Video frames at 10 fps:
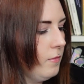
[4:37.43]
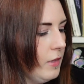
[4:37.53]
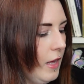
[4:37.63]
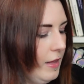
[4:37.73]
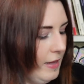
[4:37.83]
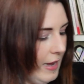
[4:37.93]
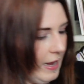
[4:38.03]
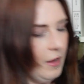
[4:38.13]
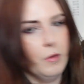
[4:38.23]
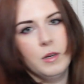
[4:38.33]
And
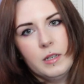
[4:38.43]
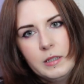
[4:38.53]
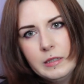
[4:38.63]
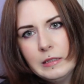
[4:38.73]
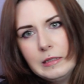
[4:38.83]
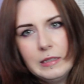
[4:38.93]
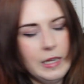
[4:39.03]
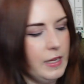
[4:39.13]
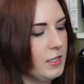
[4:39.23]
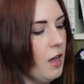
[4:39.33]
now,
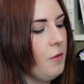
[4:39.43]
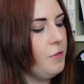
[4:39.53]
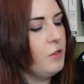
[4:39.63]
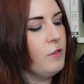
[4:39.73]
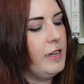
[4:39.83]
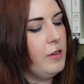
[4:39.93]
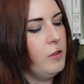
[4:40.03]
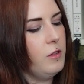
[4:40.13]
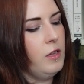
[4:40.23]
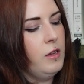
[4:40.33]
time for the
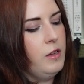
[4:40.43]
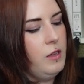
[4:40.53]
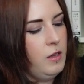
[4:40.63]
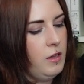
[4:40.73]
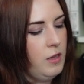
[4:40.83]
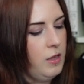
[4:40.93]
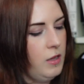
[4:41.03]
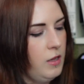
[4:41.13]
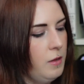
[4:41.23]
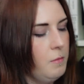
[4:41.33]
real
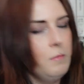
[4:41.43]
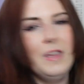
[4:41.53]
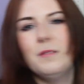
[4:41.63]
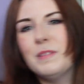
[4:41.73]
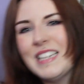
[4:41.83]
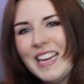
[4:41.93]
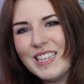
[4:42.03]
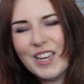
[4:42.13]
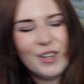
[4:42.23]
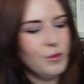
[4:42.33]
meat and
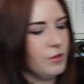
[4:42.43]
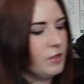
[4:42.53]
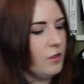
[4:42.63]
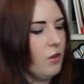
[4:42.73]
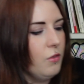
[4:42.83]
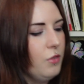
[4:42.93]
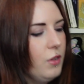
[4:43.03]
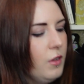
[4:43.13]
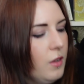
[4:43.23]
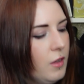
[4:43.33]
potatoes of
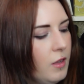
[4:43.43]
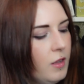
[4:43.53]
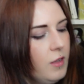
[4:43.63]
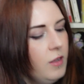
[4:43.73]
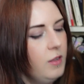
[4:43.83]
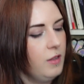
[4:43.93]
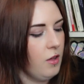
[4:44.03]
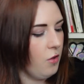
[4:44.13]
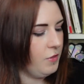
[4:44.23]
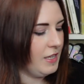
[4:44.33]

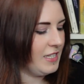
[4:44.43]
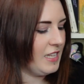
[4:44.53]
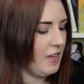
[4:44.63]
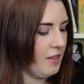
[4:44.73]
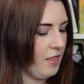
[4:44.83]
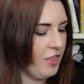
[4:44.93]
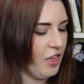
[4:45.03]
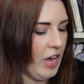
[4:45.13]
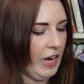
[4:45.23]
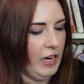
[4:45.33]
this
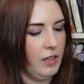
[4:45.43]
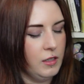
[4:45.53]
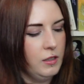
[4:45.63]
thing.